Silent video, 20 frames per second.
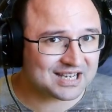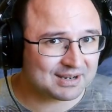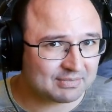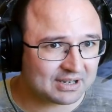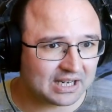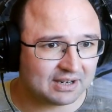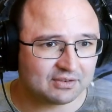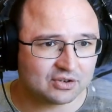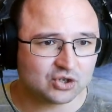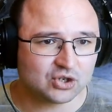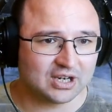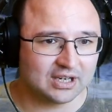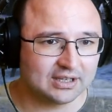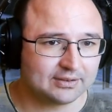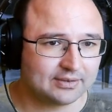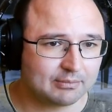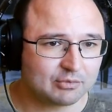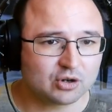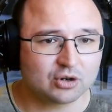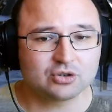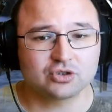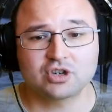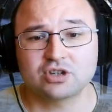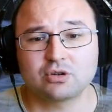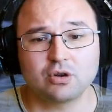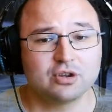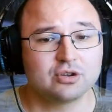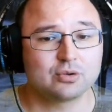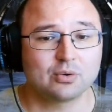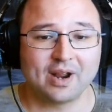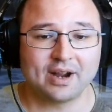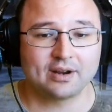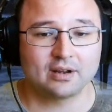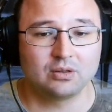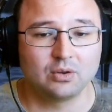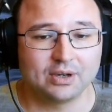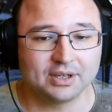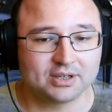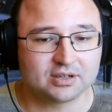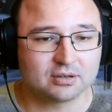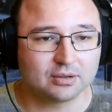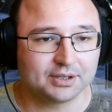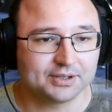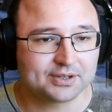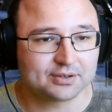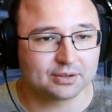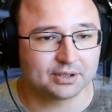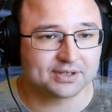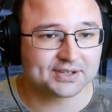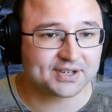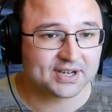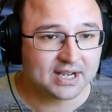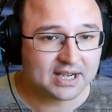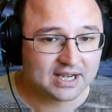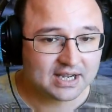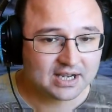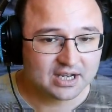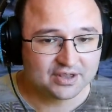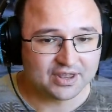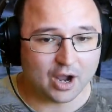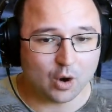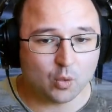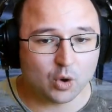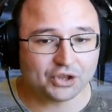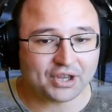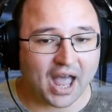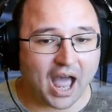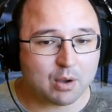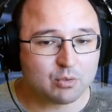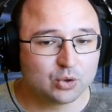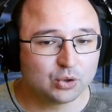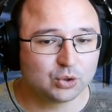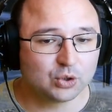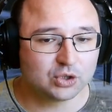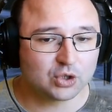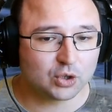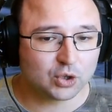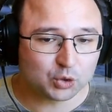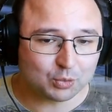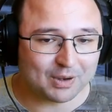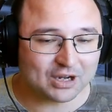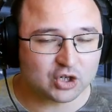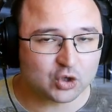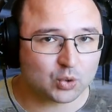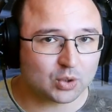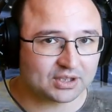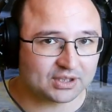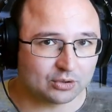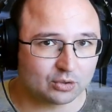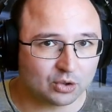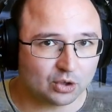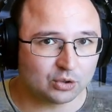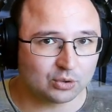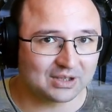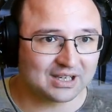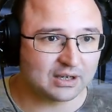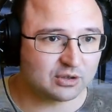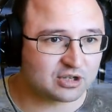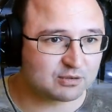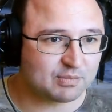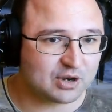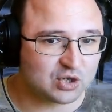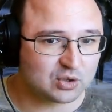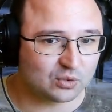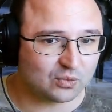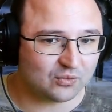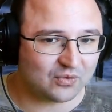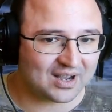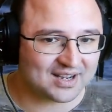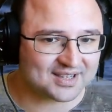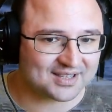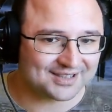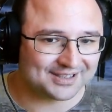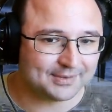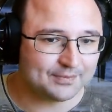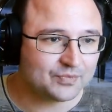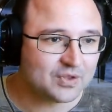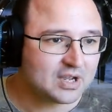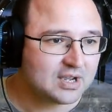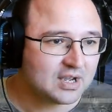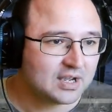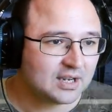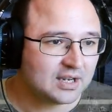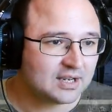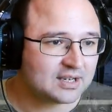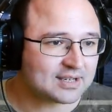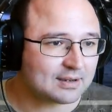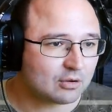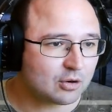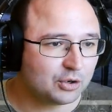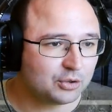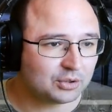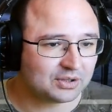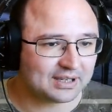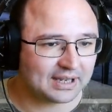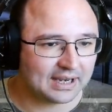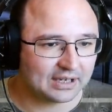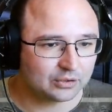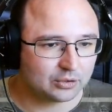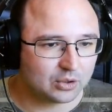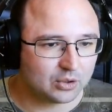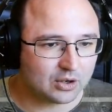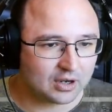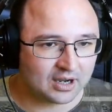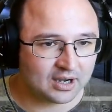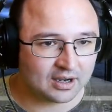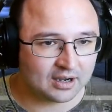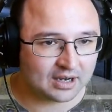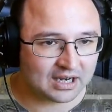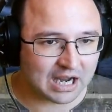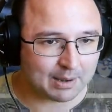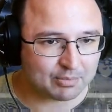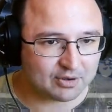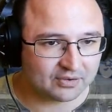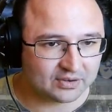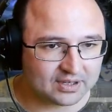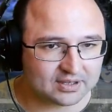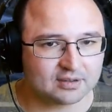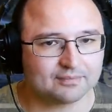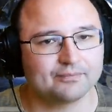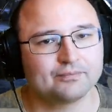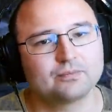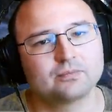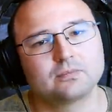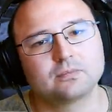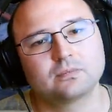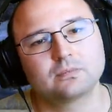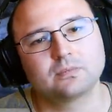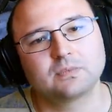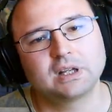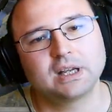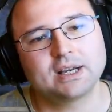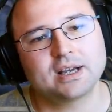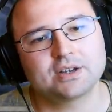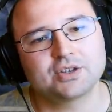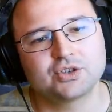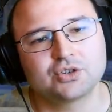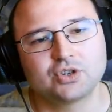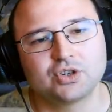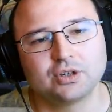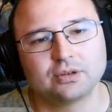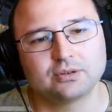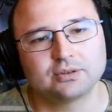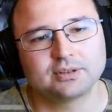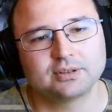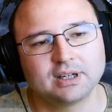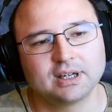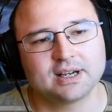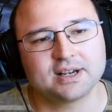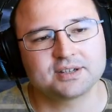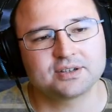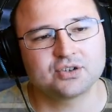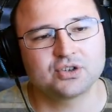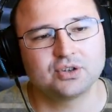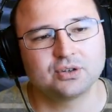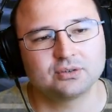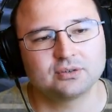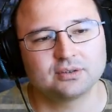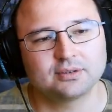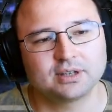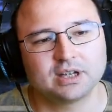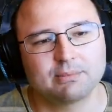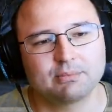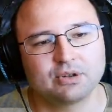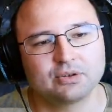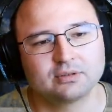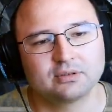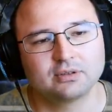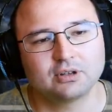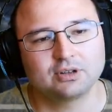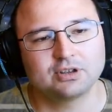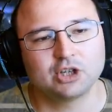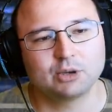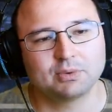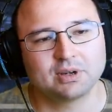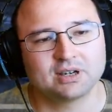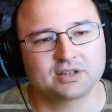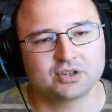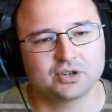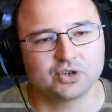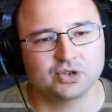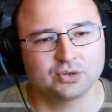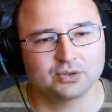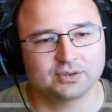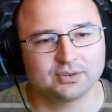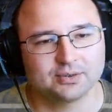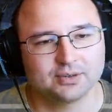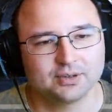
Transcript: M K eleven Jade. I'm go just going to wreck her. Look at this, look at this, look at this. Now, what I would do, you know, to make sure that I'm going to get special to faster, is I'm going to tag, do uh, a couple of hit. He has the shield, has the shield. Come on, don't tell me he has a shield.